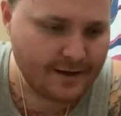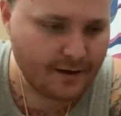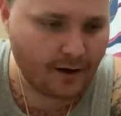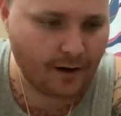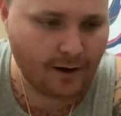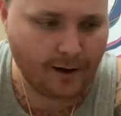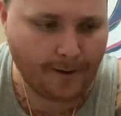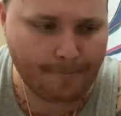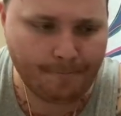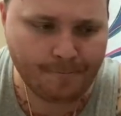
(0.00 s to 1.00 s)

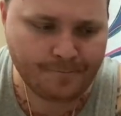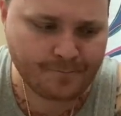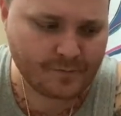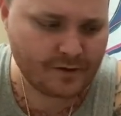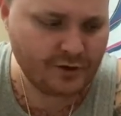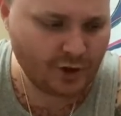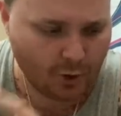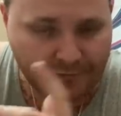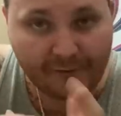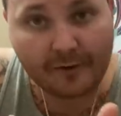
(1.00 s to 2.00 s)
You
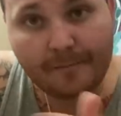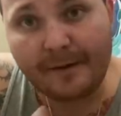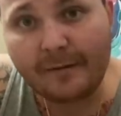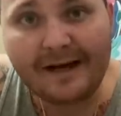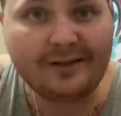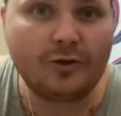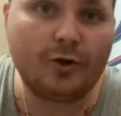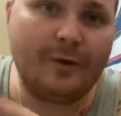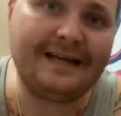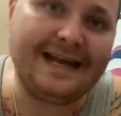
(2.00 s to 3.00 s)
know, for people that don't
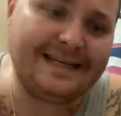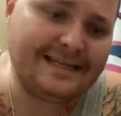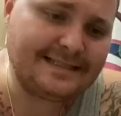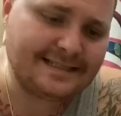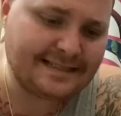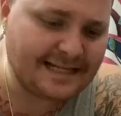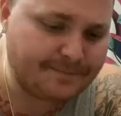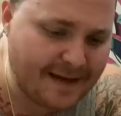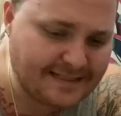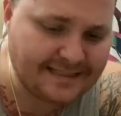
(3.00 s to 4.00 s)
know what that is that's
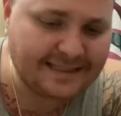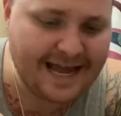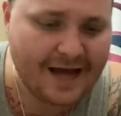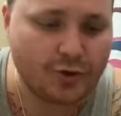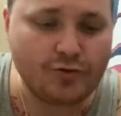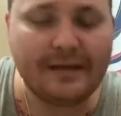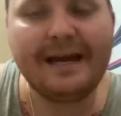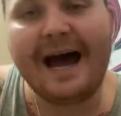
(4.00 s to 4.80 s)
basically how you get